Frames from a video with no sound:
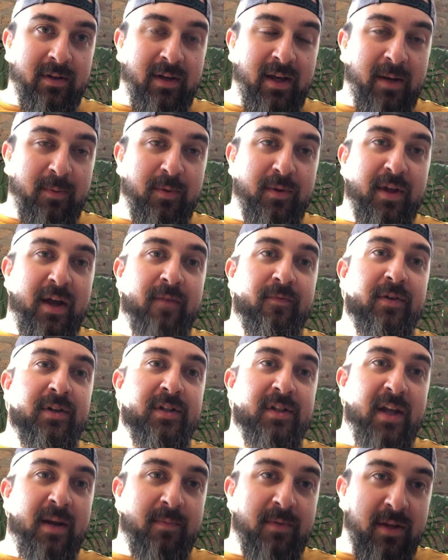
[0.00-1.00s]
And with every
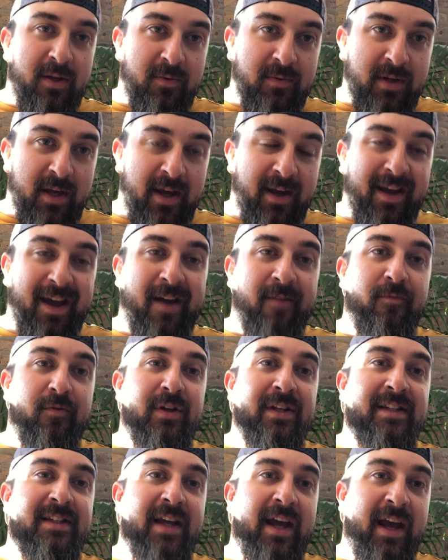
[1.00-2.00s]
step that you take,
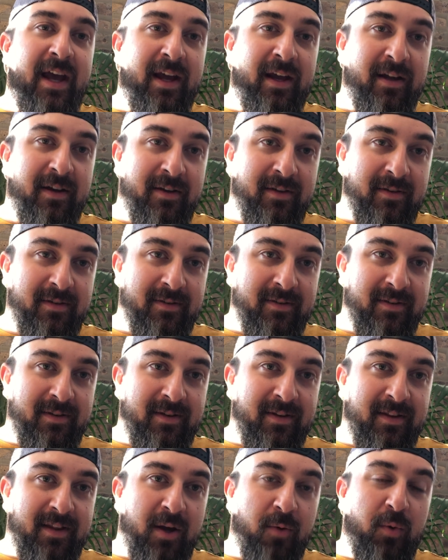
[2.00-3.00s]
every day
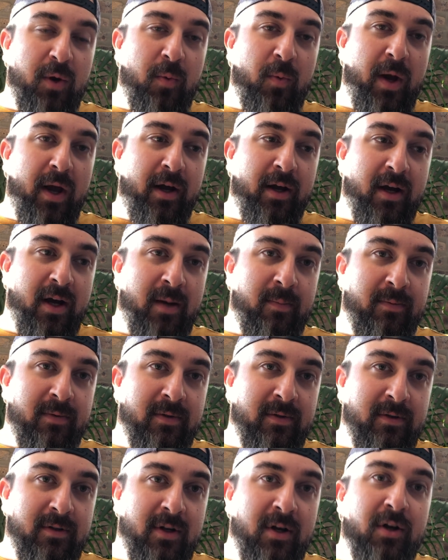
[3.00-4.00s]
that we wake
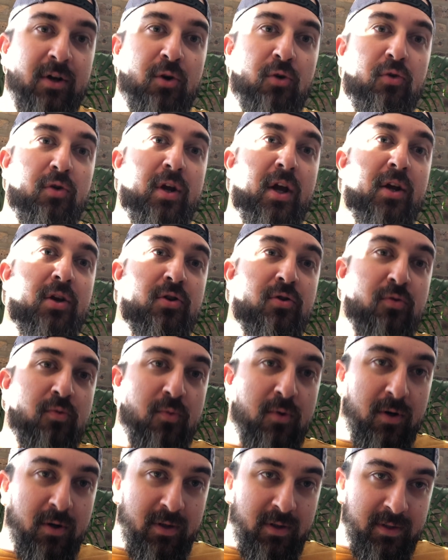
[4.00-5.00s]
up, create new
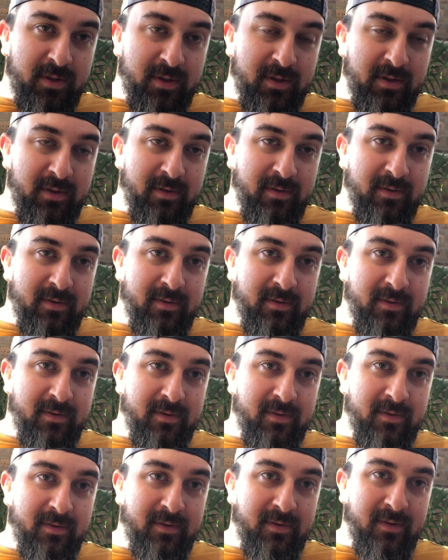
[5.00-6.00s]
worlds
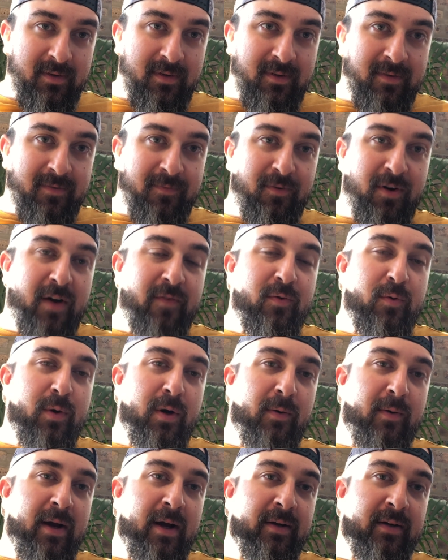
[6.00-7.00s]
for everyone
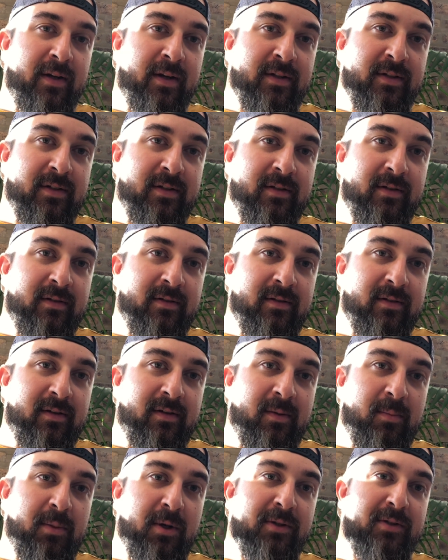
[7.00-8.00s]
around us,
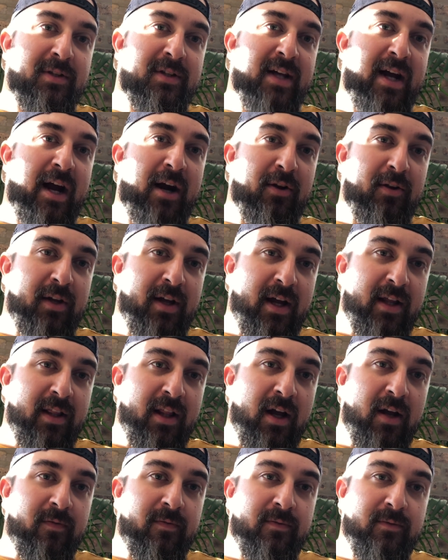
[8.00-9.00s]
built entirely on
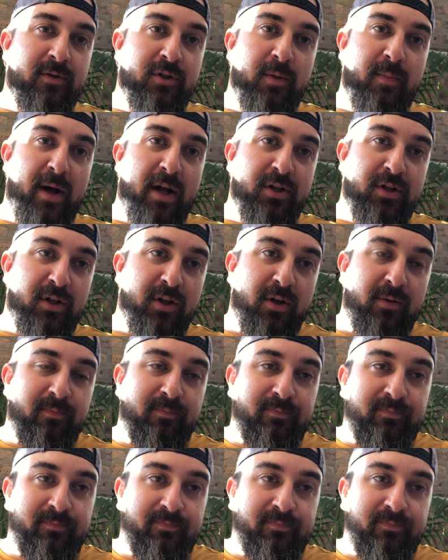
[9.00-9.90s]
love. Shabbat Shalom.